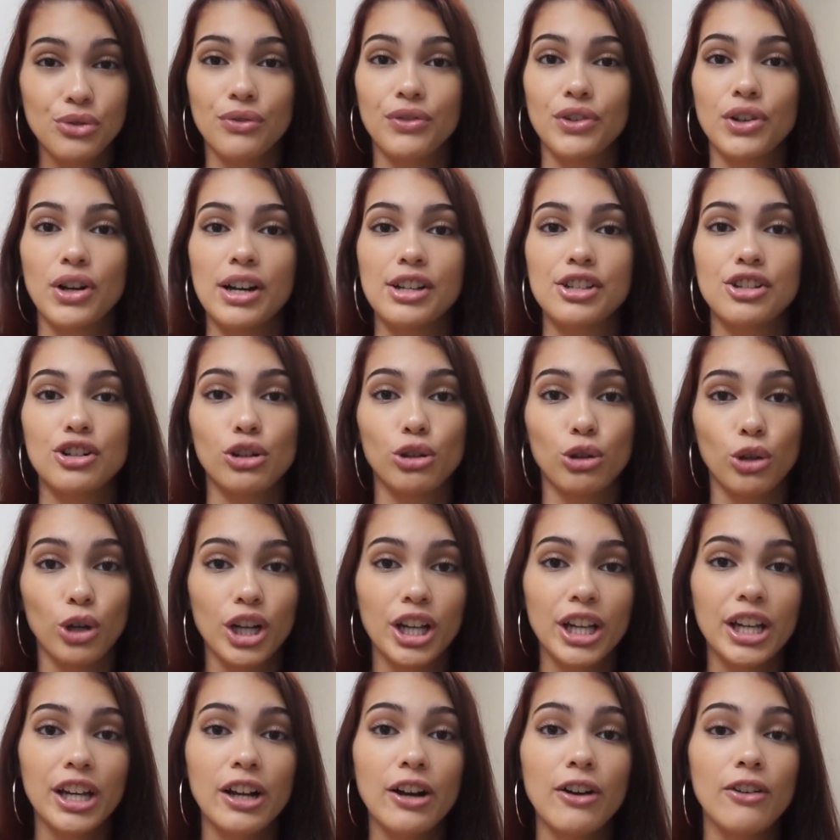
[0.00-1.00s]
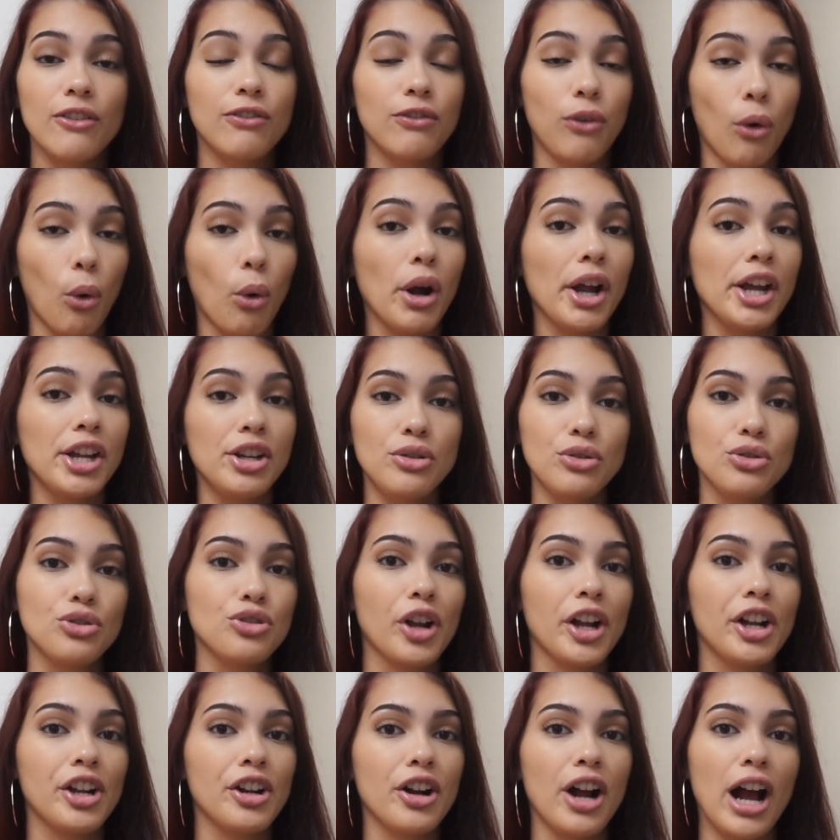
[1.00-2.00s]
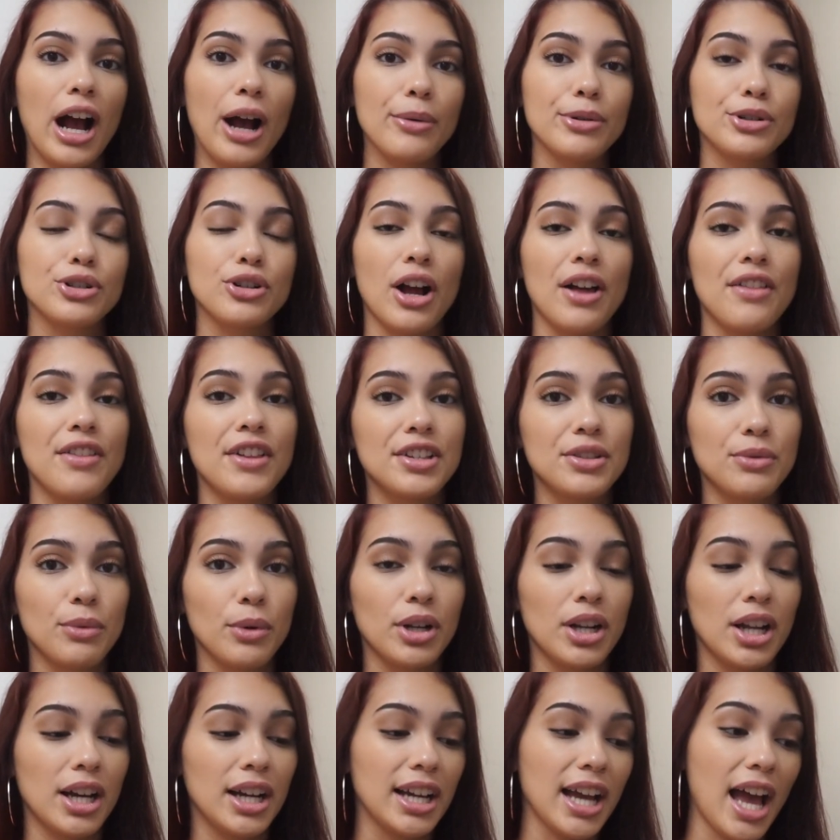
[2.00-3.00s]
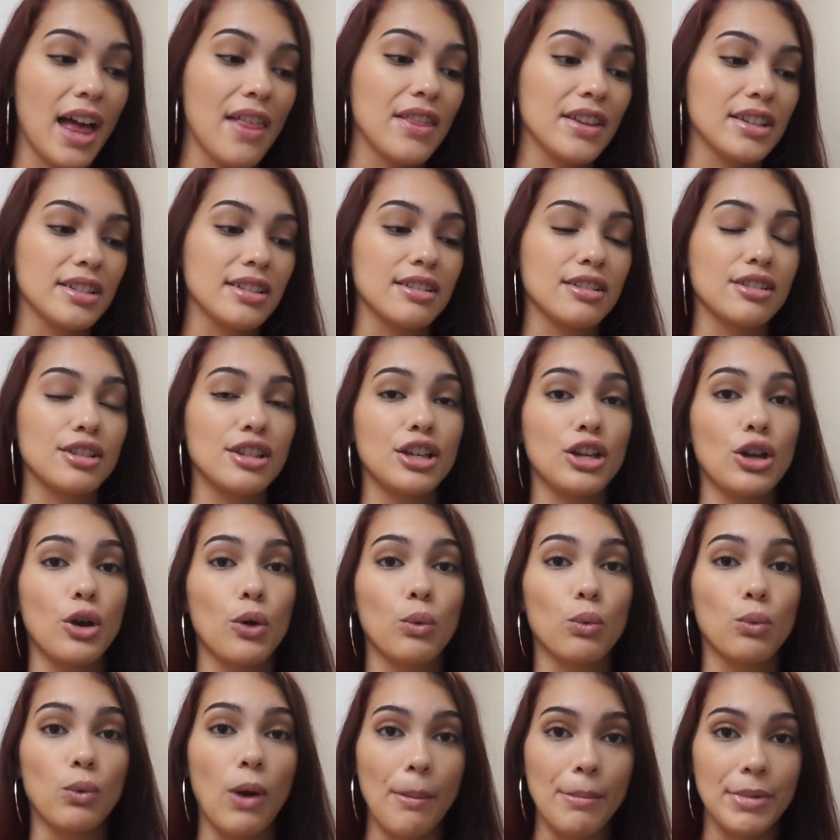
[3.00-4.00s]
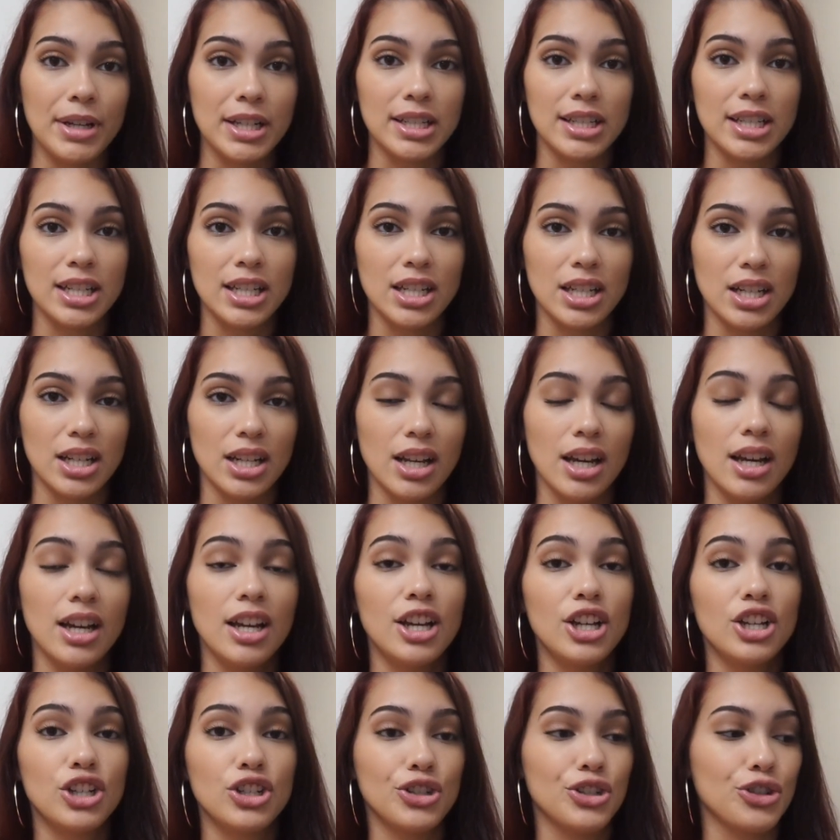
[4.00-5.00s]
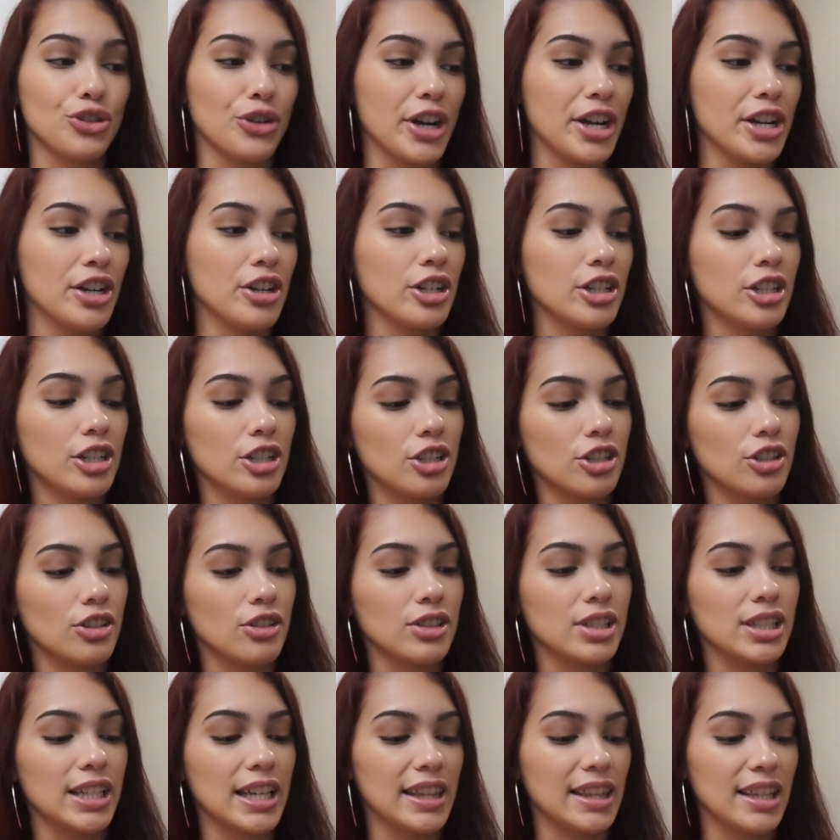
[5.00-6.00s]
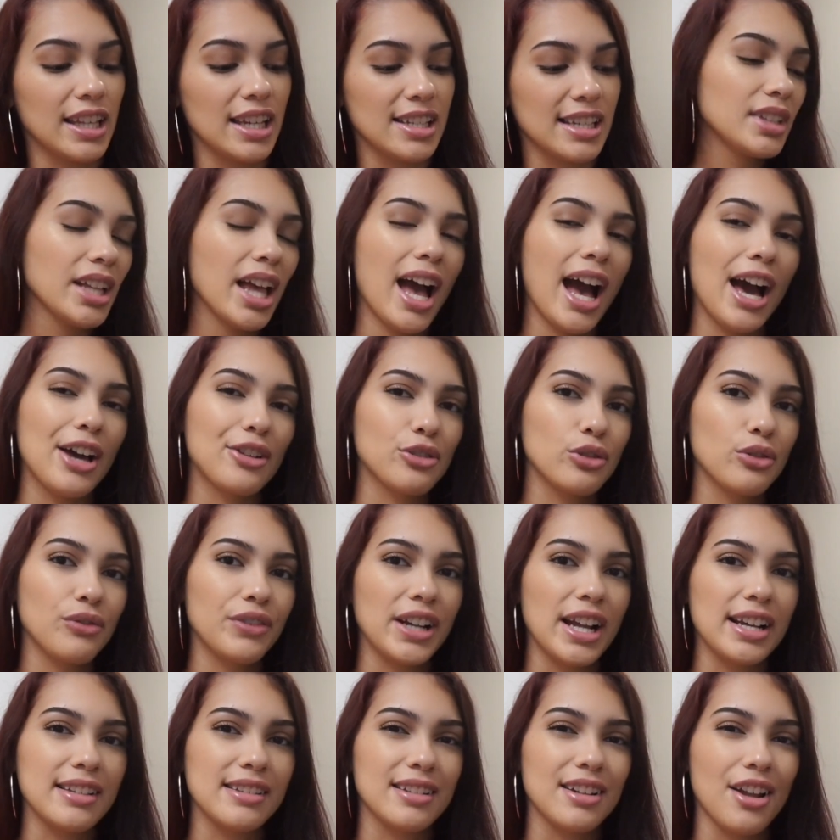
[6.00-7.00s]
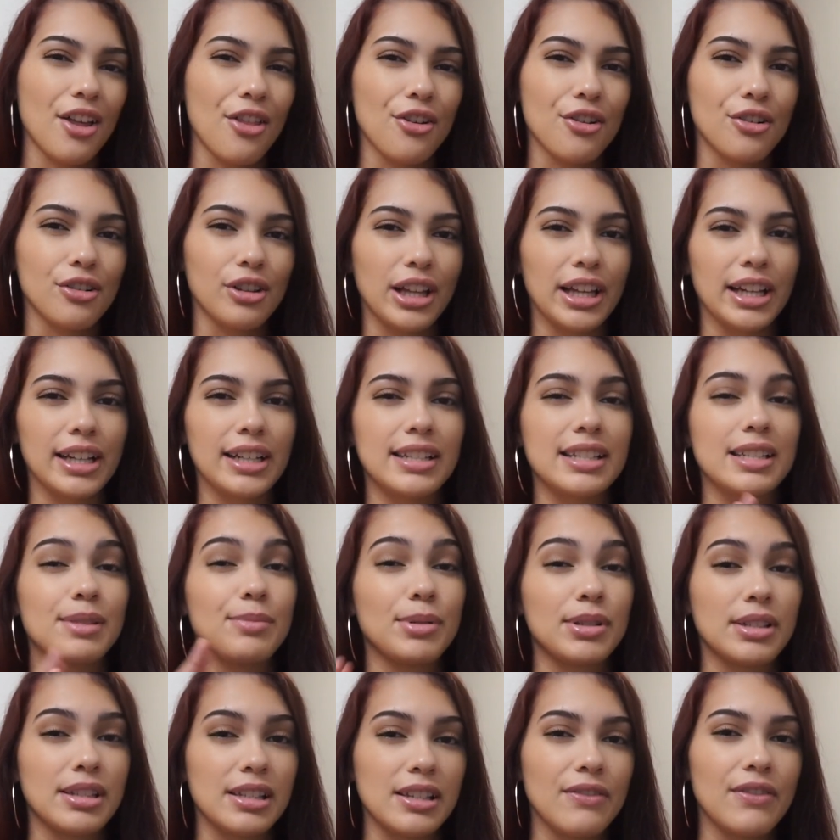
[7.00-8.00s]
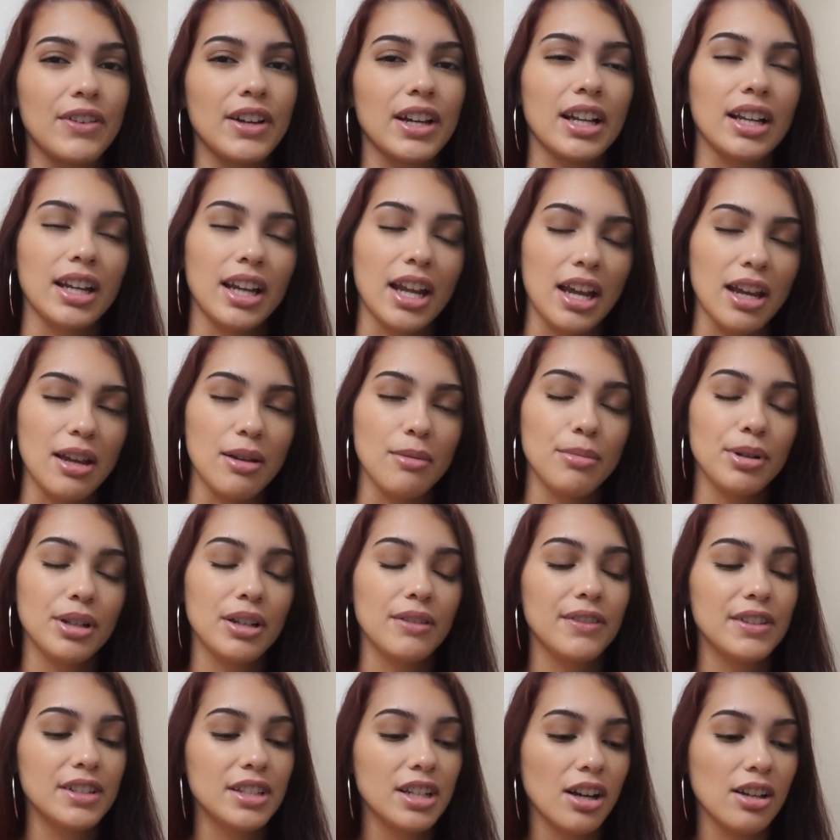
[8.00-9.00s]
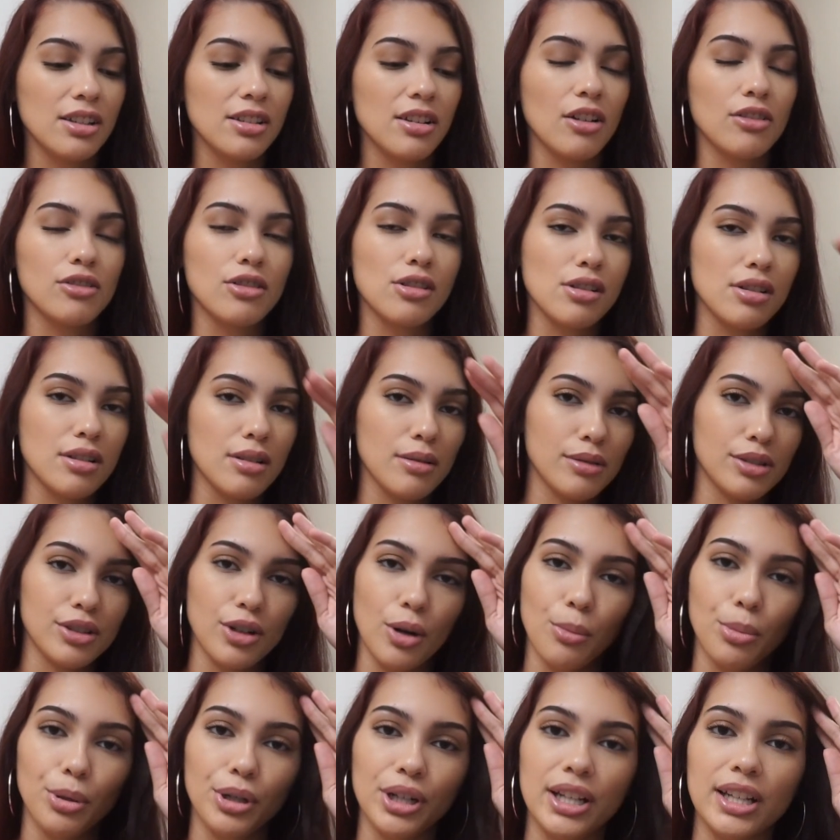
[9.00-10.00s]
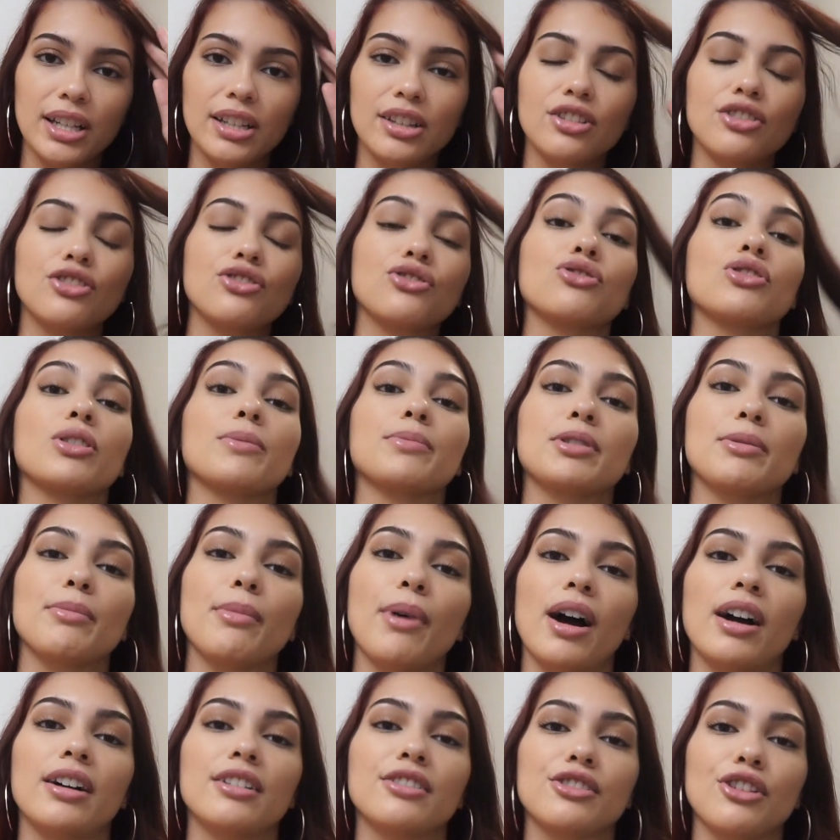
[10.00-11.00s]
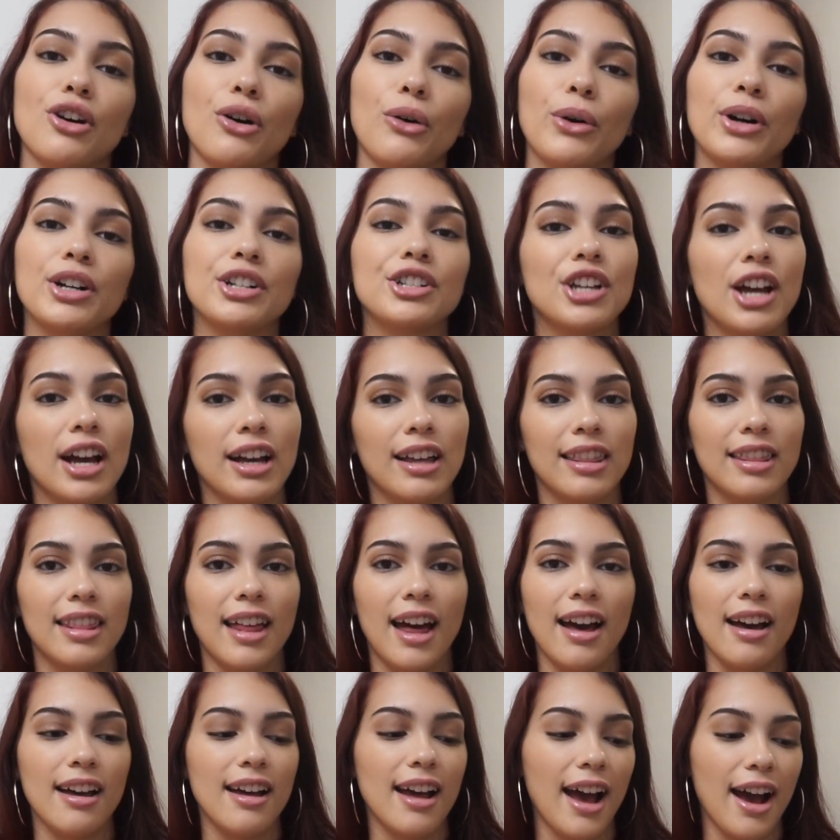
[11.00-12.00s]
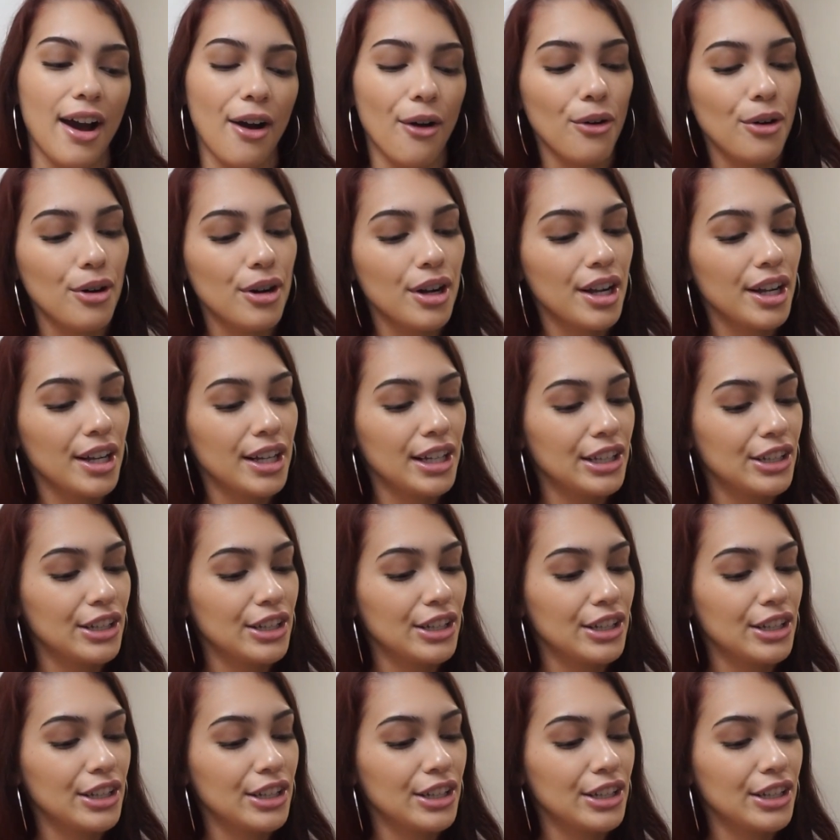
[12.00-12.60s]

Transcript: So if you guys are looking for a new straightener, I would try this one. Again, this is the Remington straightener. It just looks like this. I don't know if it has another like specific name, but if it does, I'll just, you know, put it in the description box, so check that out.